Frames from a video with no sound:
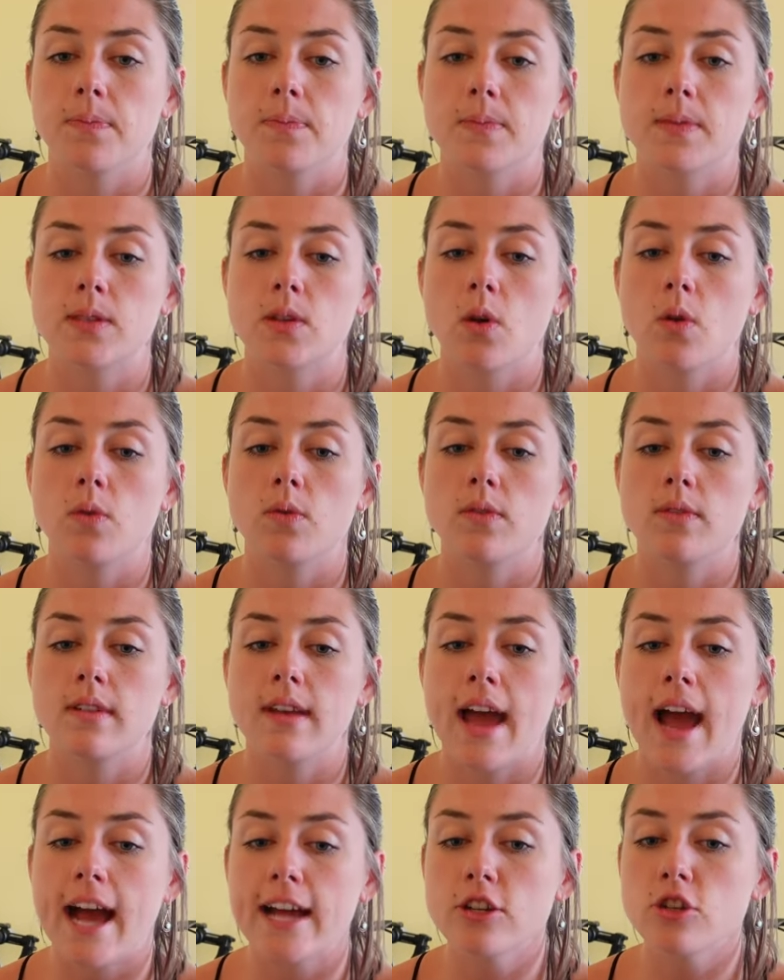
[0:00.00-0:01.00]
So
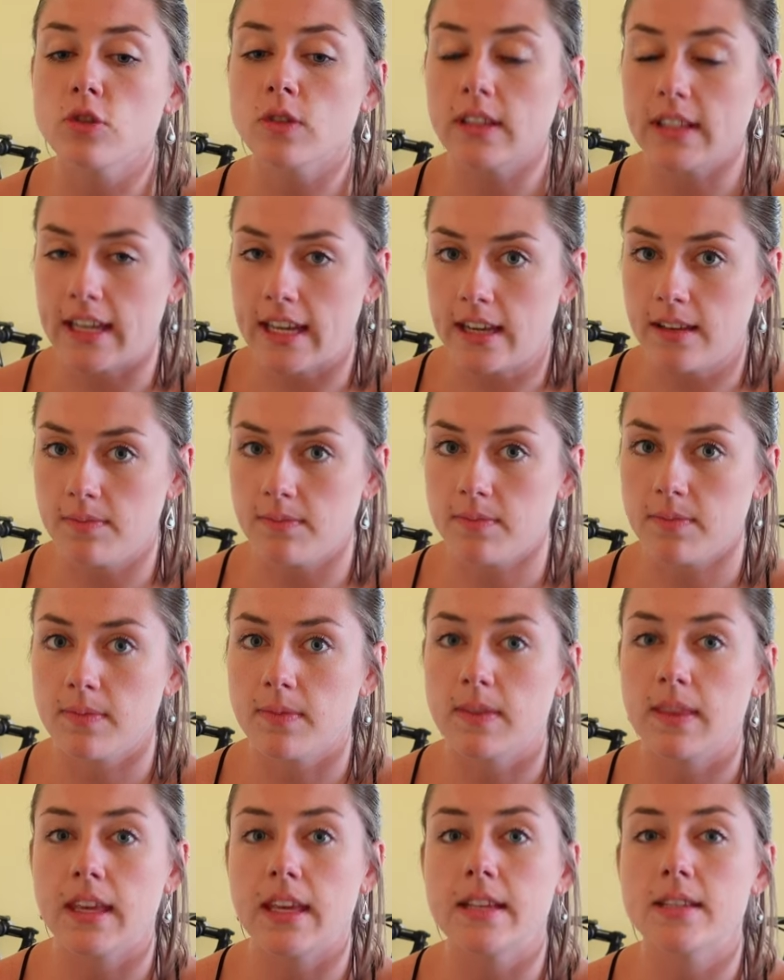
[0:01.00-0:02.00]
naturally,
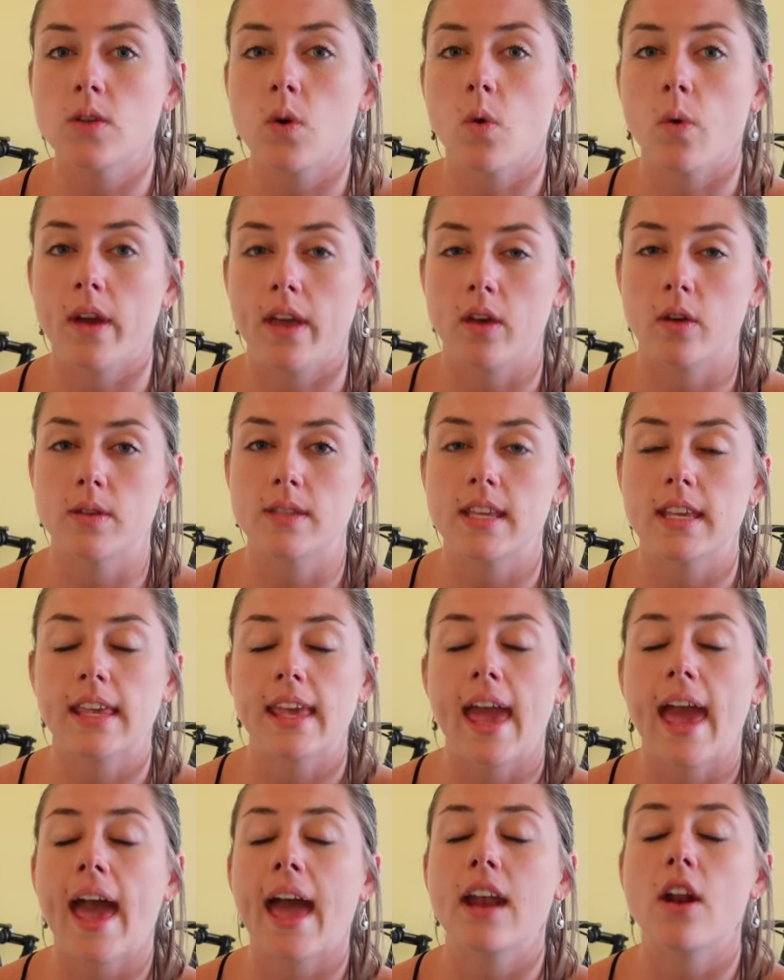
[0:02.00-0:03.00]
these oils
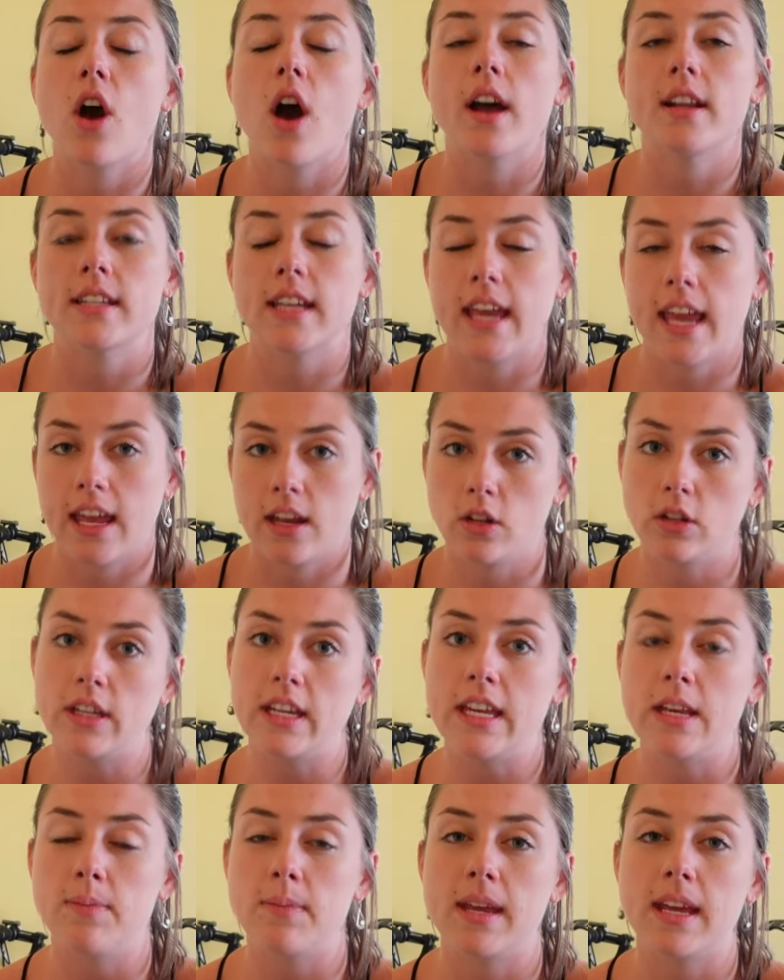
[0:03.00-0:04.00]
cannot handle
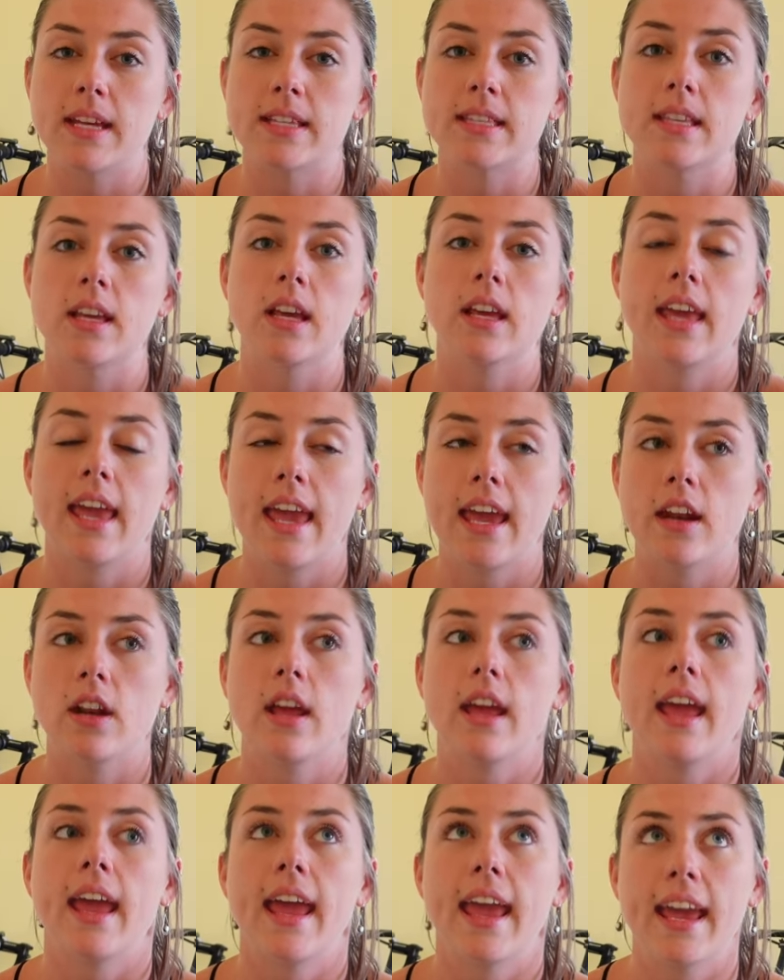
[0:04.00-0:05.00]
heat because
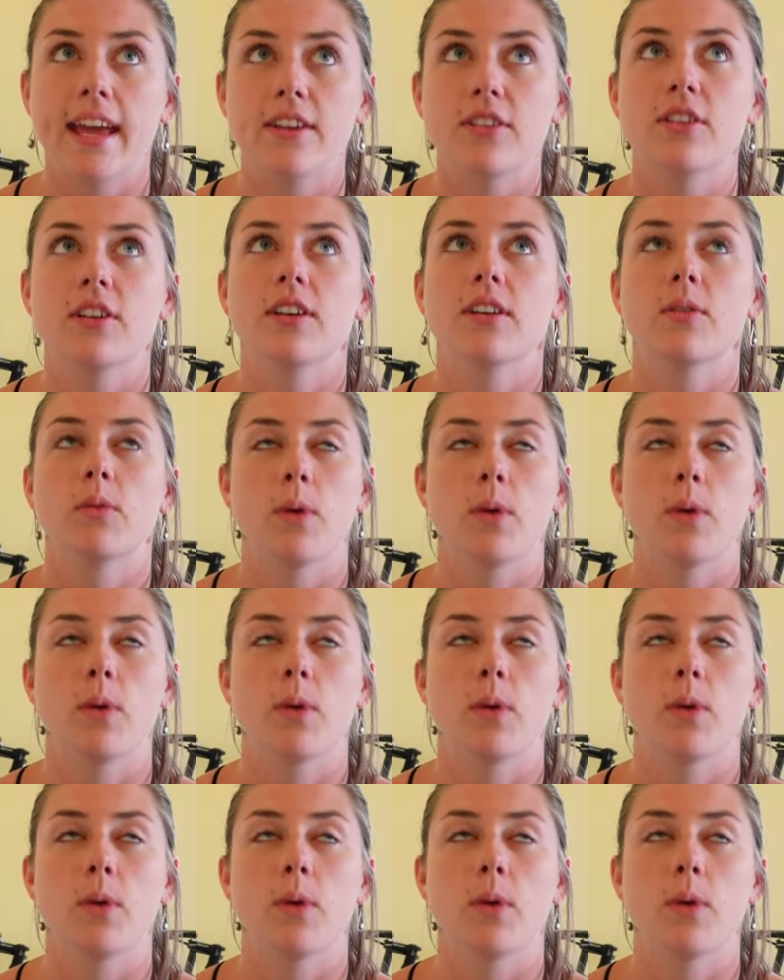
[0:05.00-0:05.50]
cannot handle